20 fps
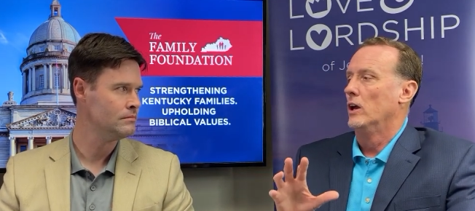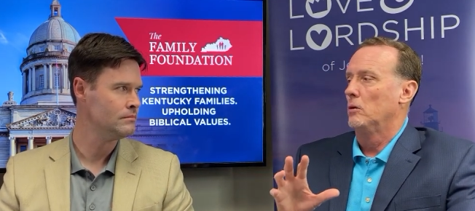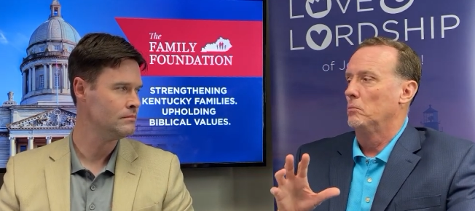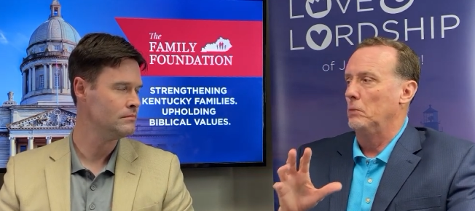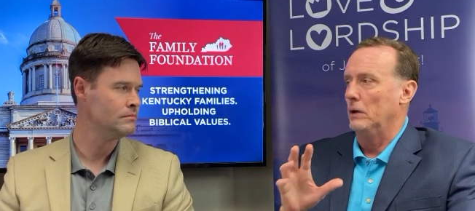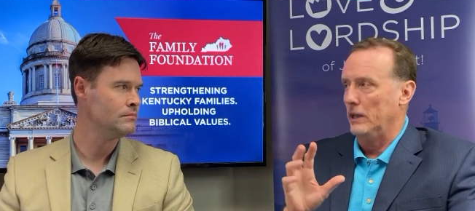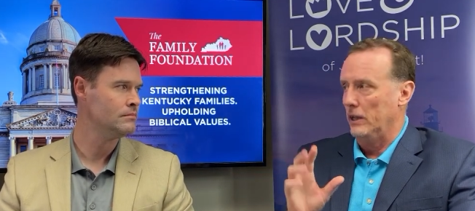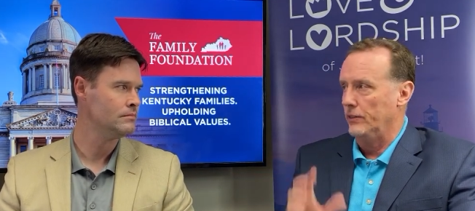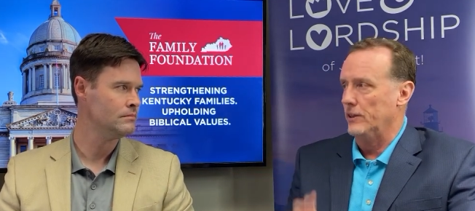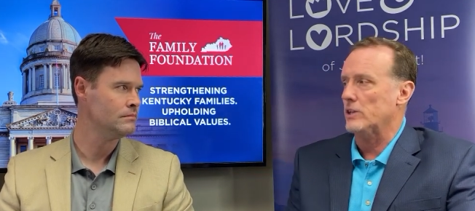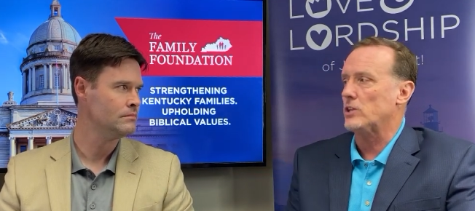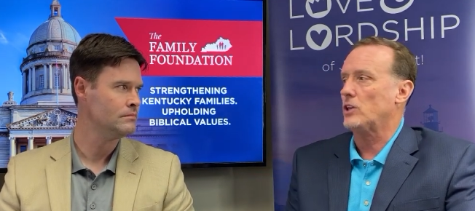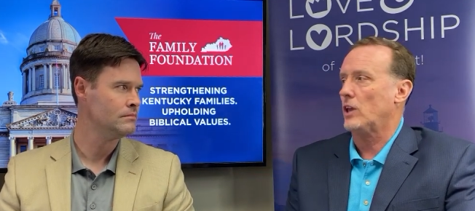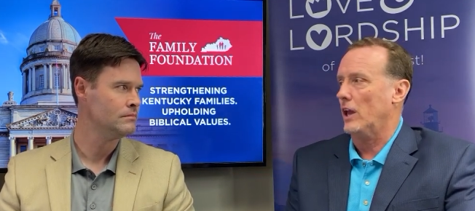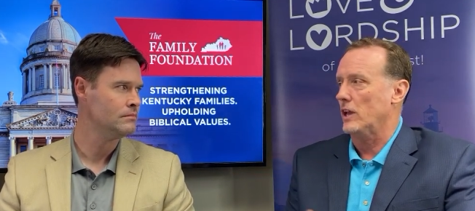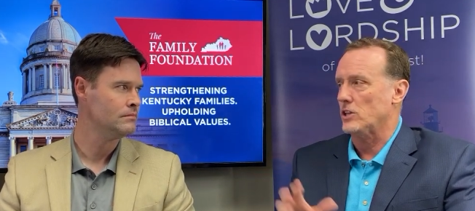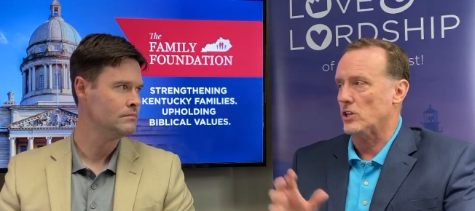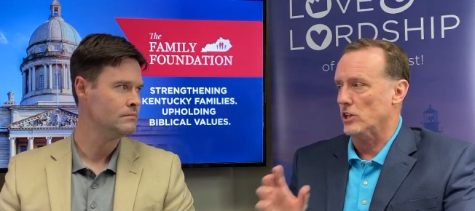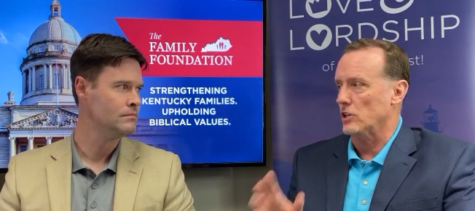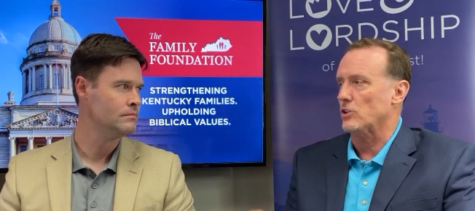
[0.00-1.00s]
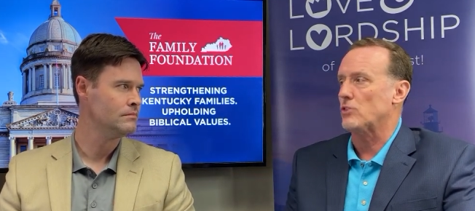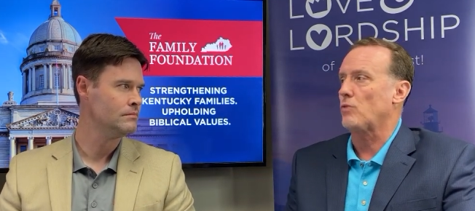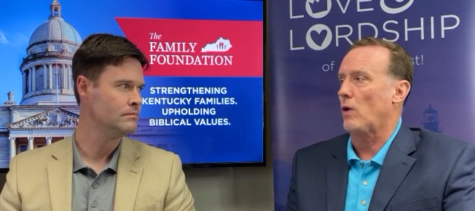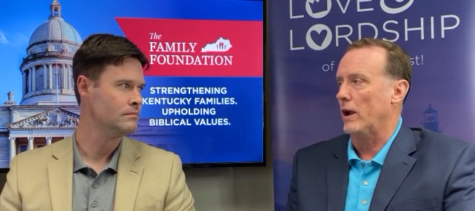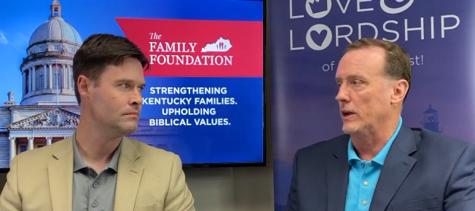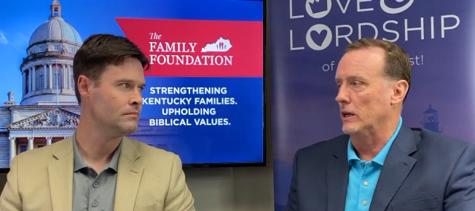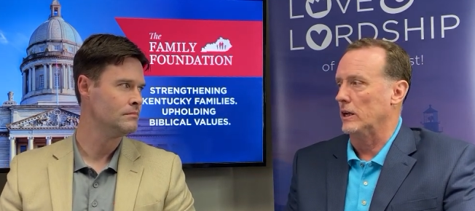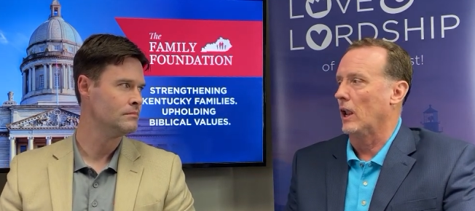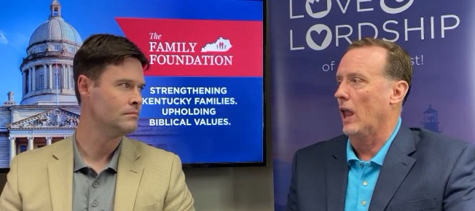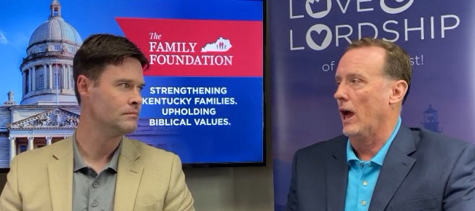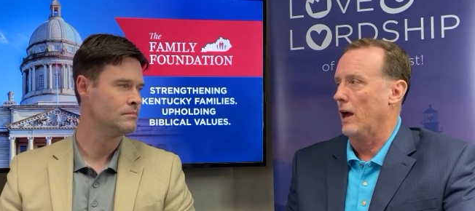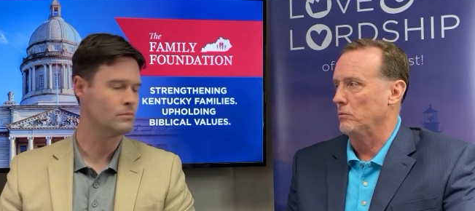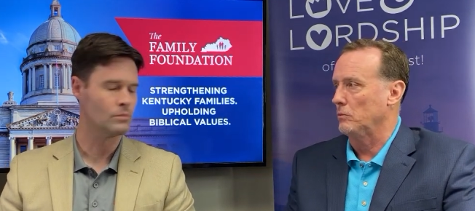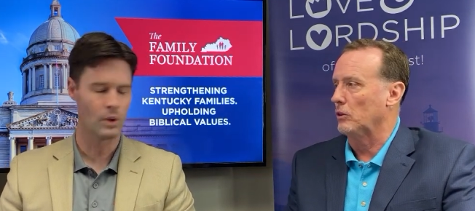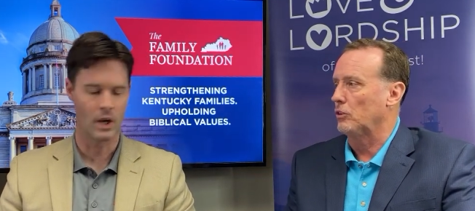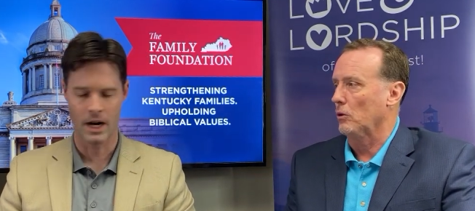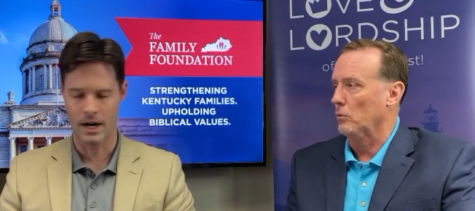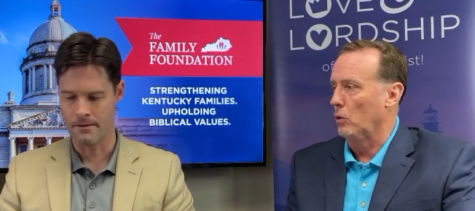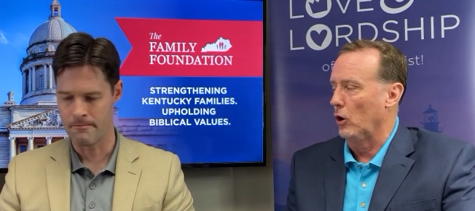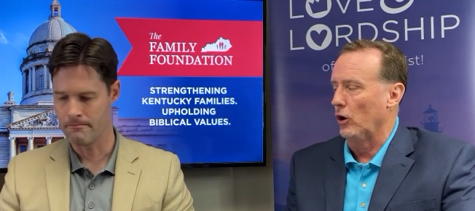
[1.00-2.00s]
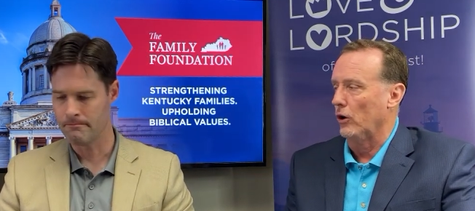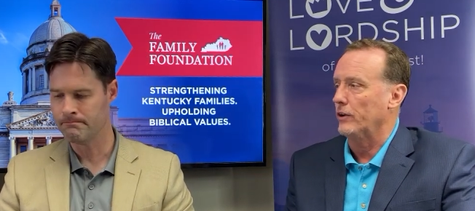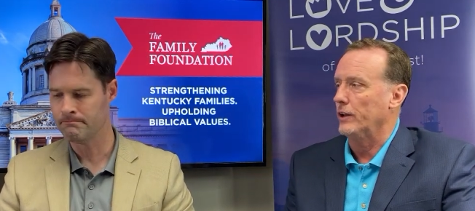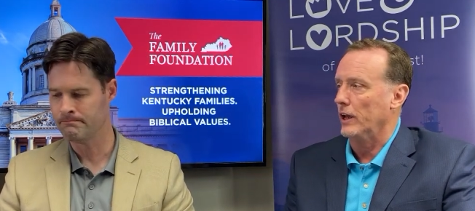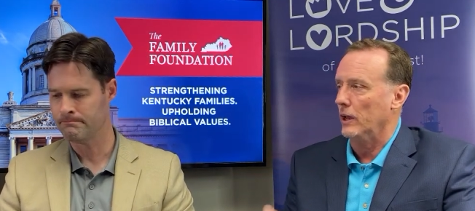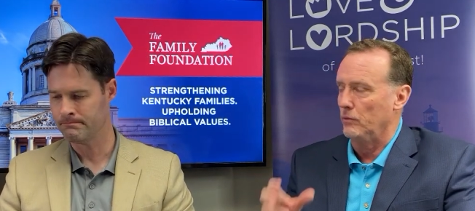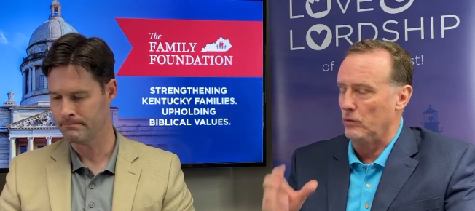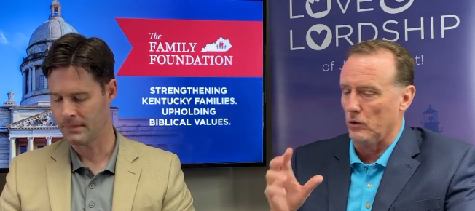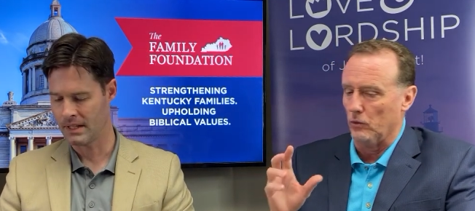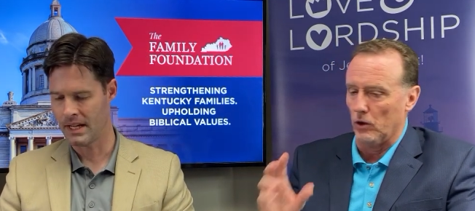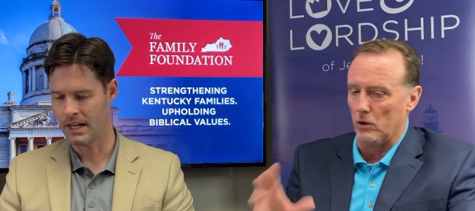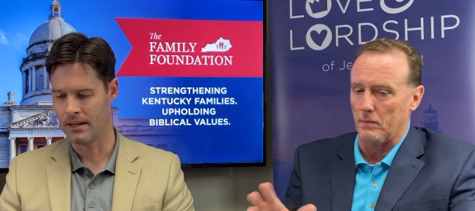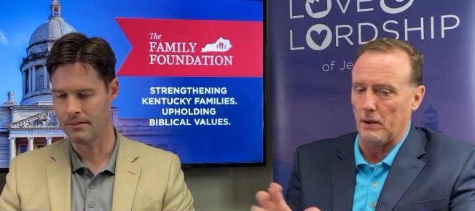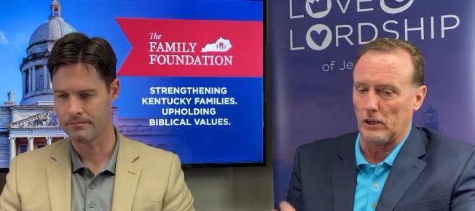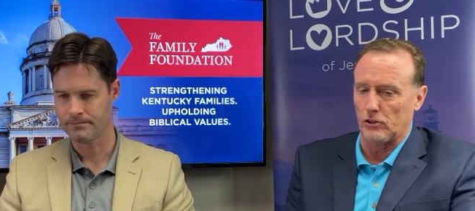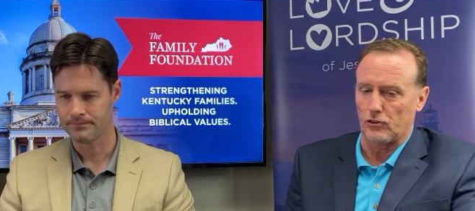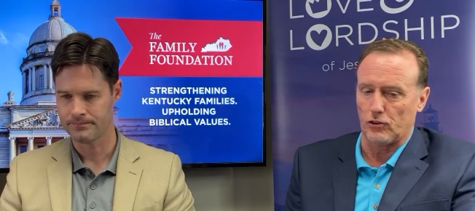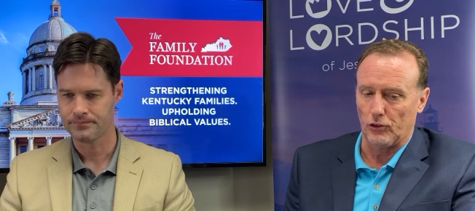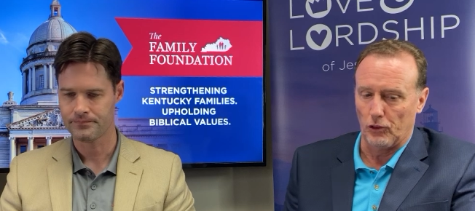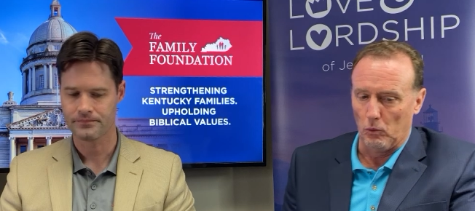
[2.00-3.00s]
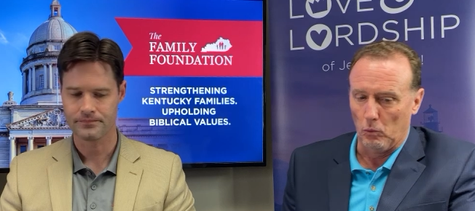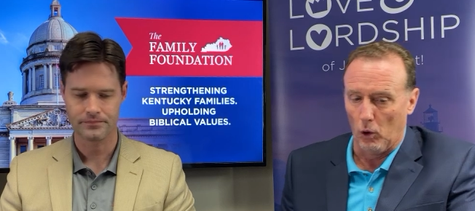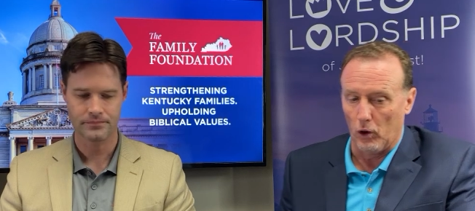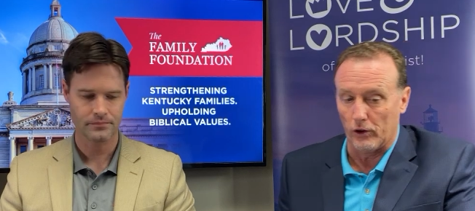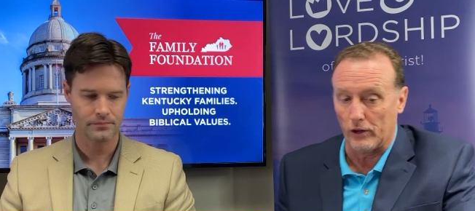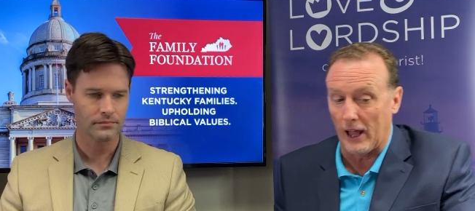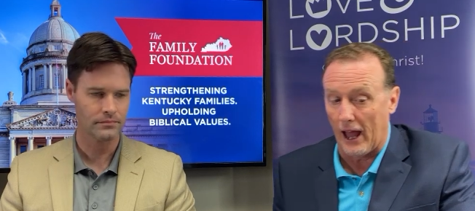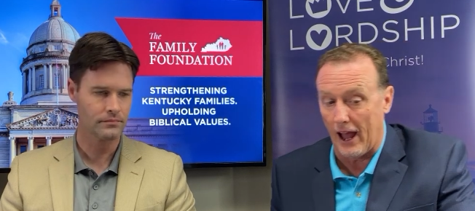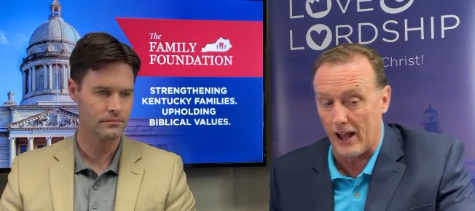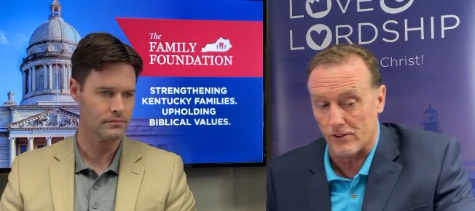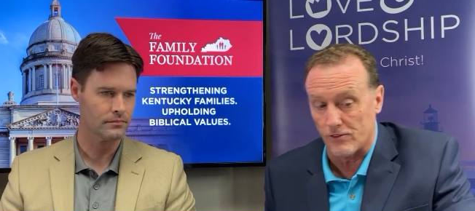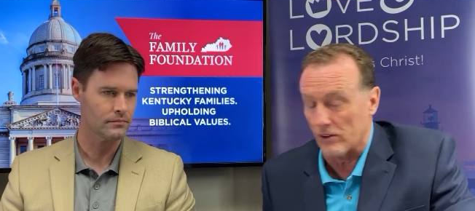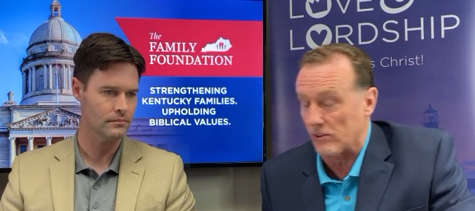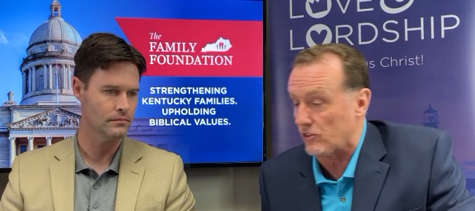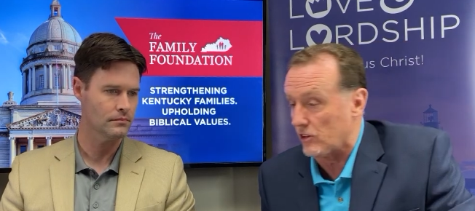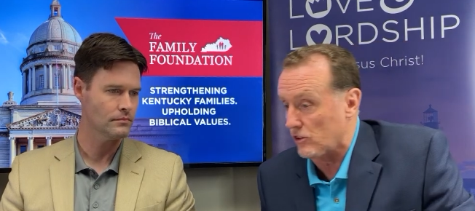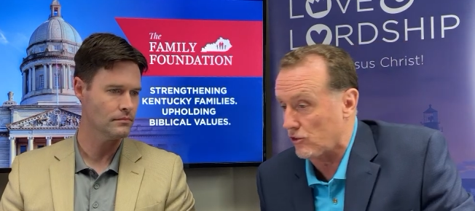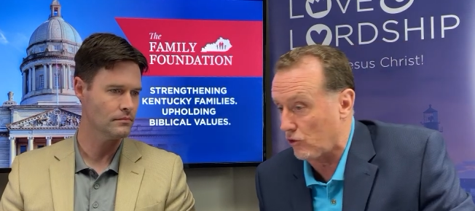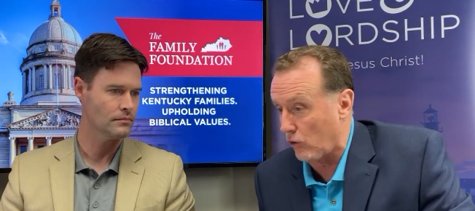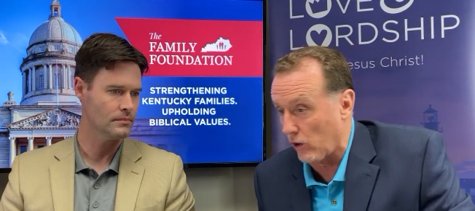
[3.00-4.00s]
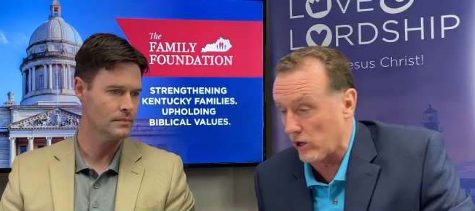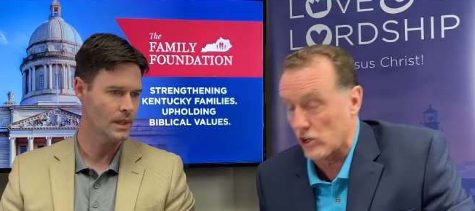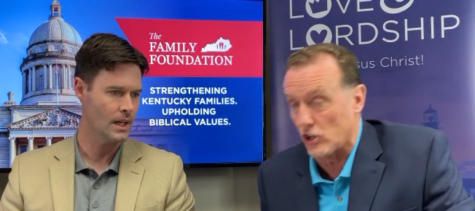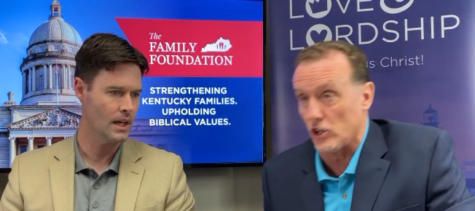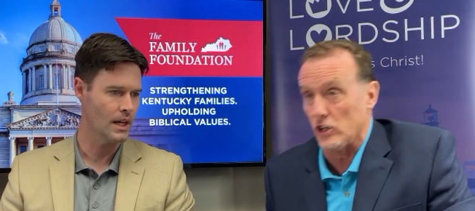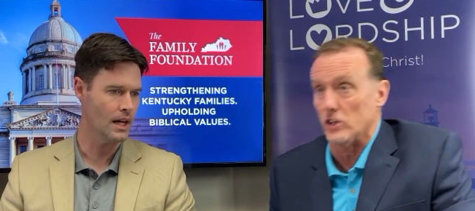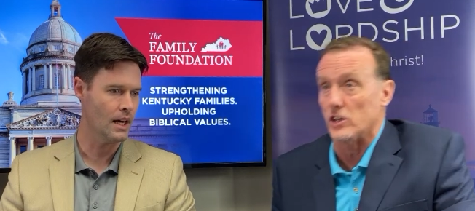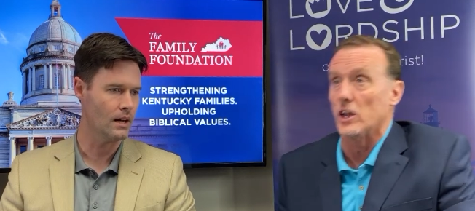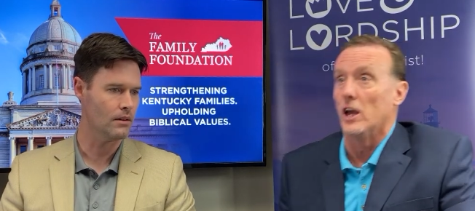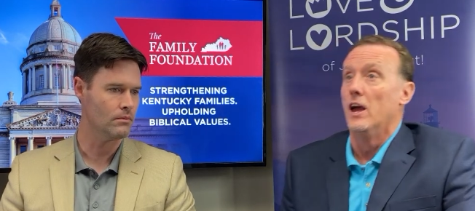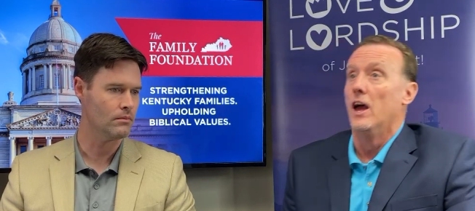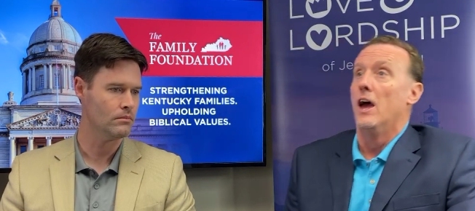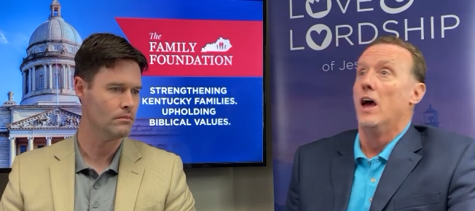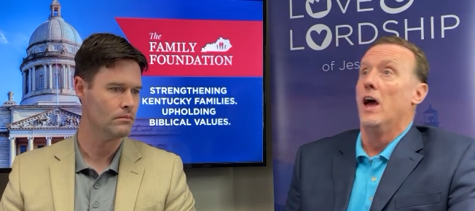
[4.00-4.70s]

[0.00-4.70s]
Speaker 1: But in this case, it's right in line with right. the word. And we want to make sure the word guides us as Christians. Yeah.